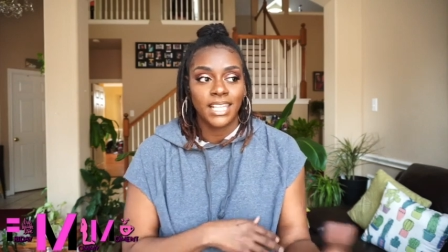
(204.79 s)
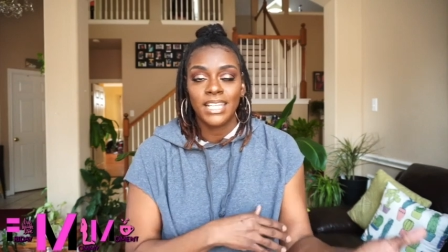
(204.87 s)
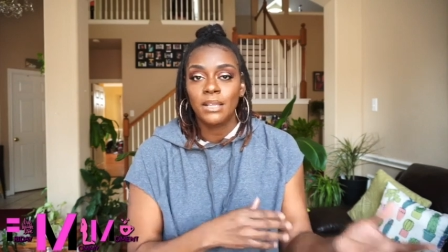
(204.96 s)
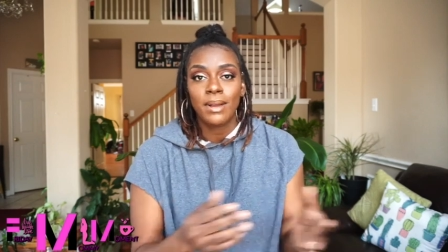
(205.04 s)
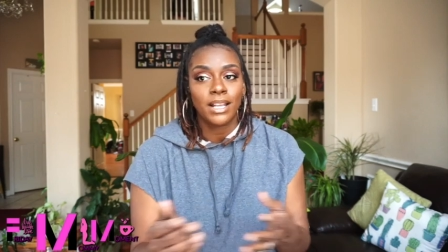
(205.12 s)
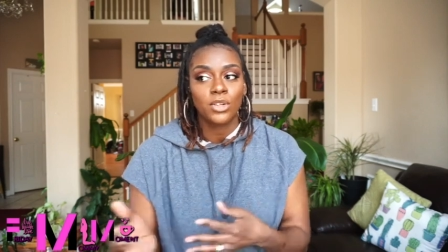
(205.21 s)

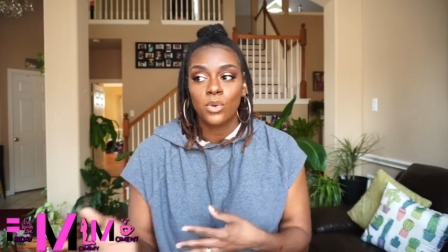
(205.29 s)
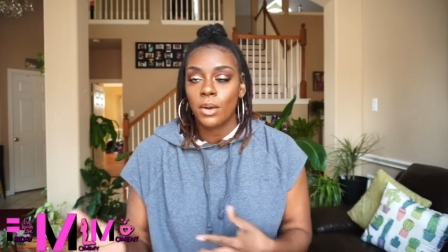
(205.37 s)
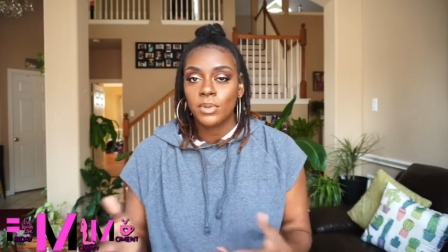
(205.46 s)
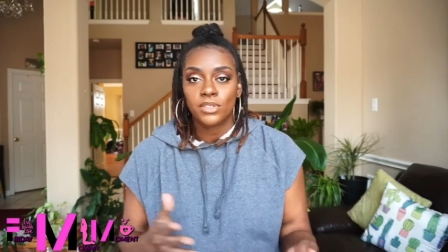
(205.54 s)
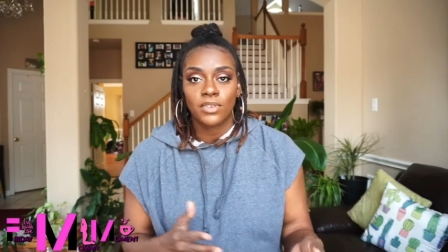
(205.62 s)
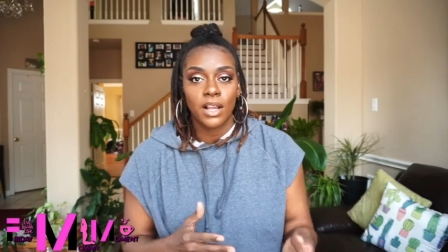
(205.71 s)
Anybody who I
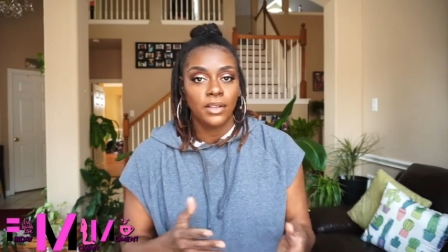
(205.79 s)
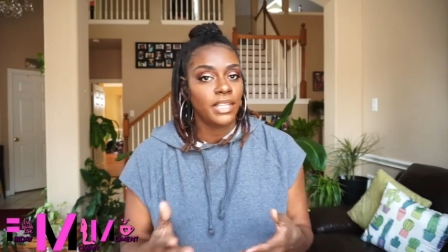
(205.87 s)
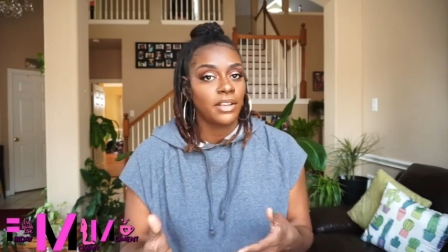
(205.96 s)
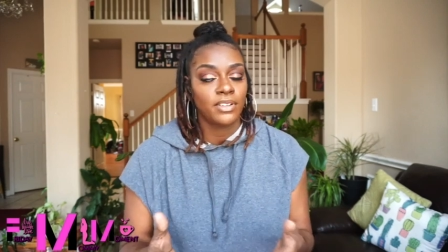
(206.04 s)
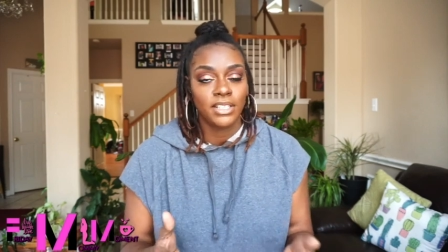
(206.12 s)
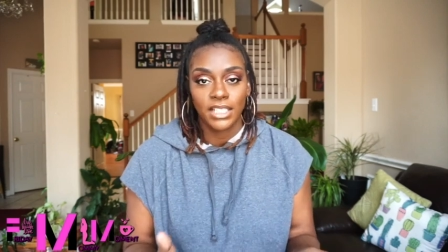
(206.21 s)
was around,
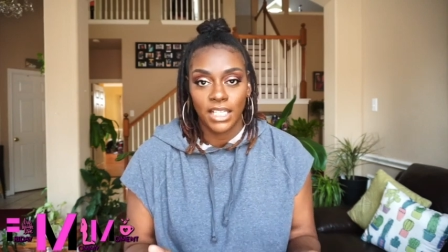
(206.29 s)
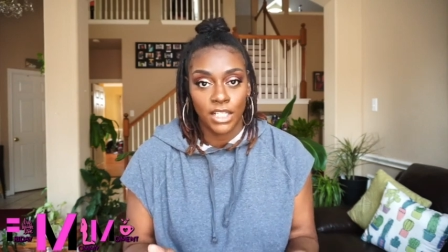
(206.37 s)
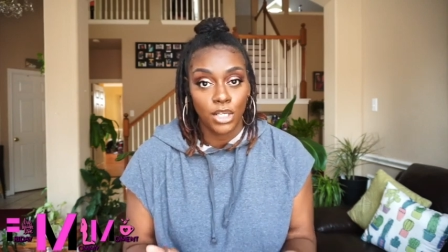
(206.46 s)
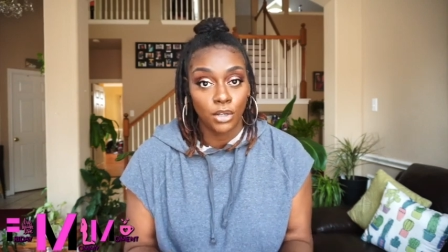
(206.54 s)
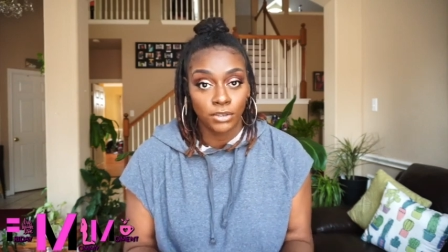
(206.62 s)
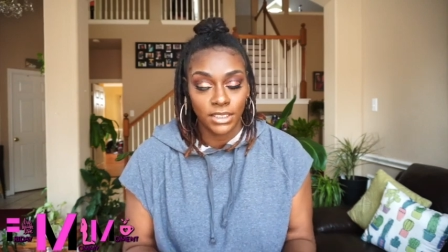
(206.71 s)
they really didn't
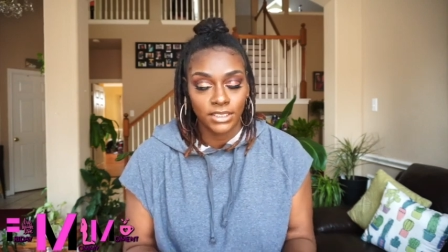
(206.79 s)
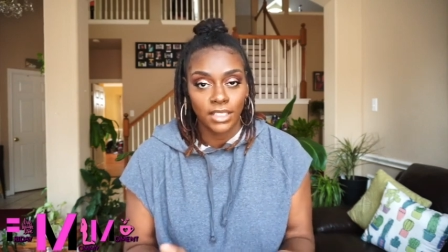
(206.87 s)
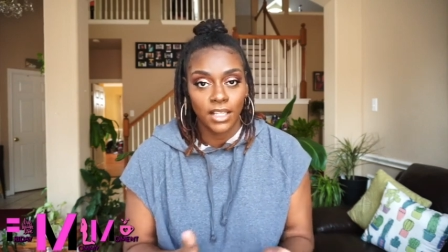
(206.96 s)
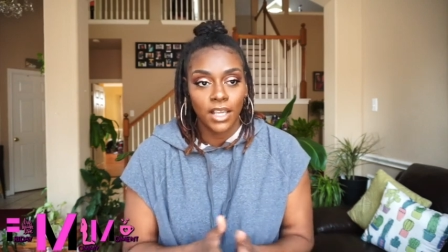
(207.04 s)
notice.